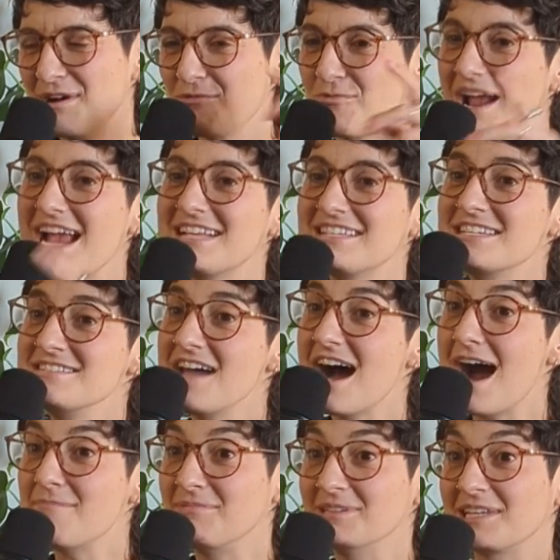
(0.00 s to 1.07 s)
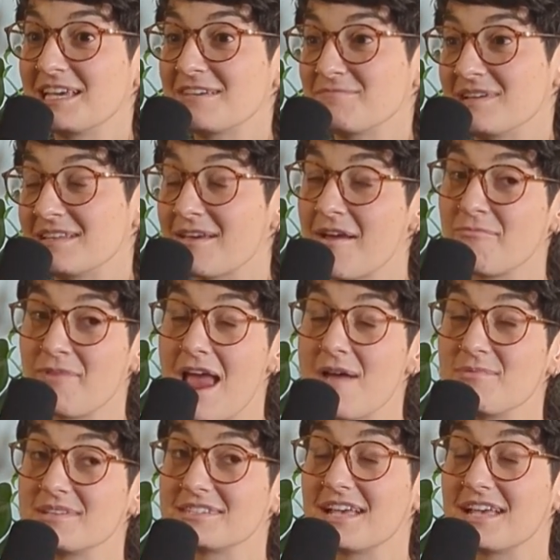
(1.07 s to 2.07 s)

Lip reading: But Raye did not believe me. Raye was